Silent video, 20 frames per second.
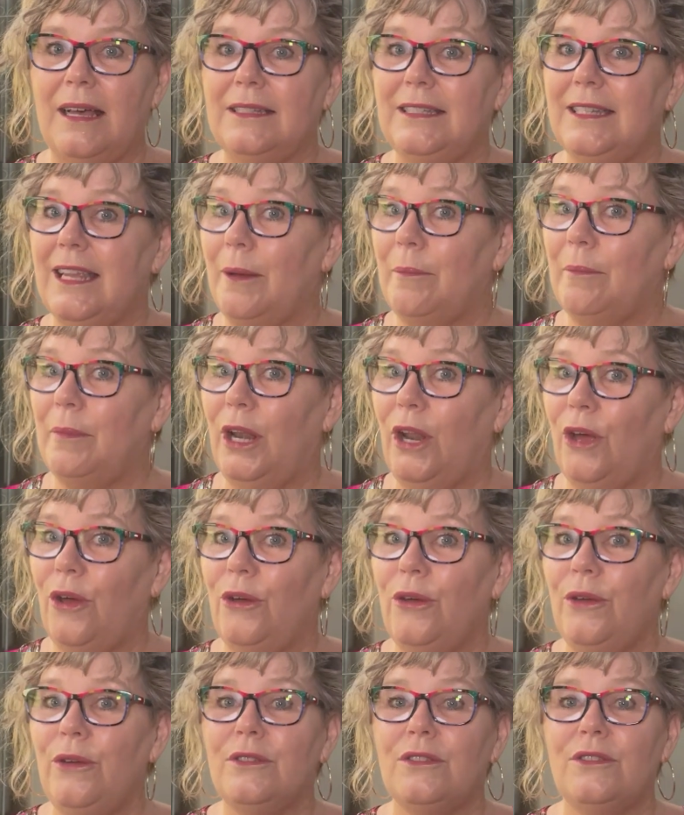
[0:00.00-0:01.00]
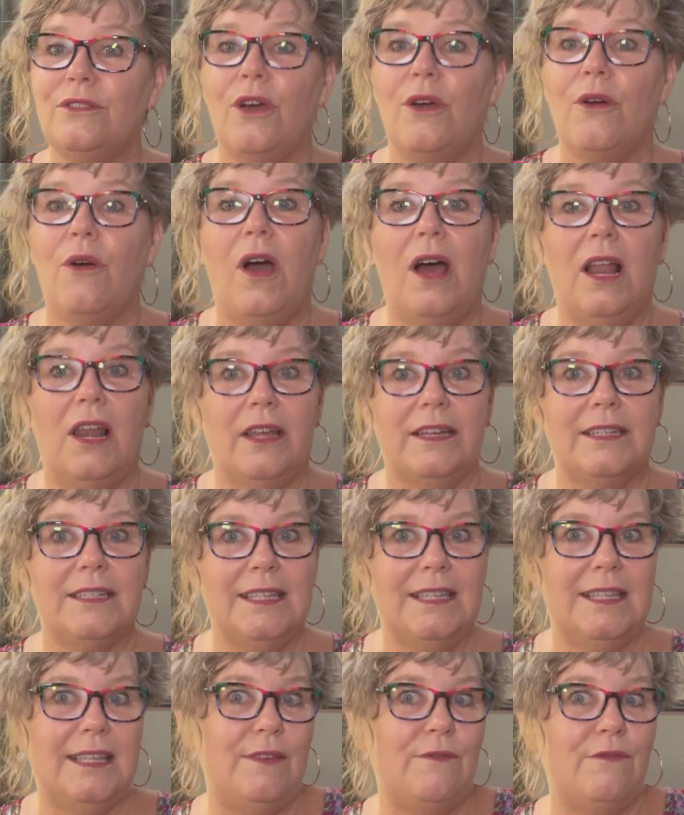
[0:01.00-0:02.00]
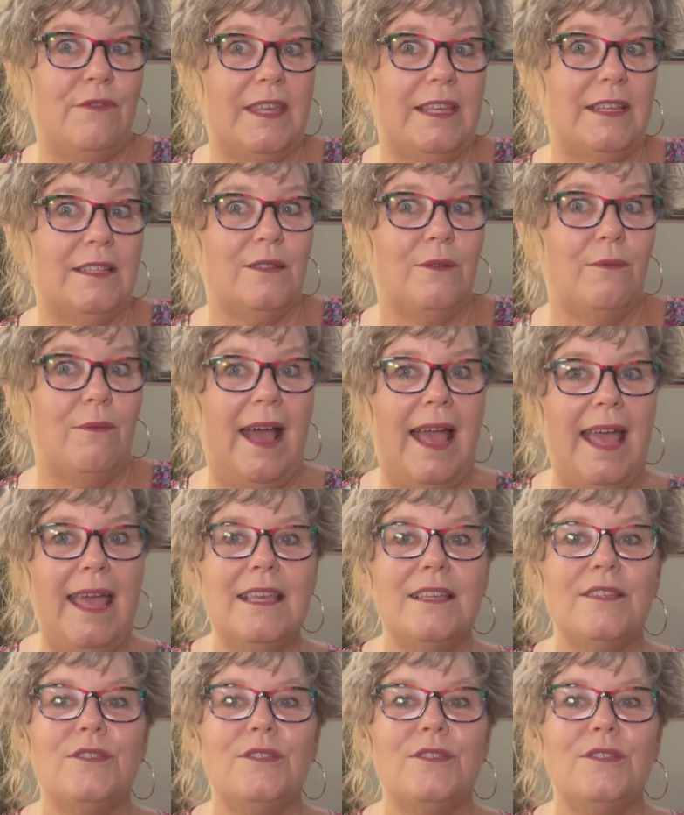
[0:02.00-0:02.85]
down below, so I like to give things away.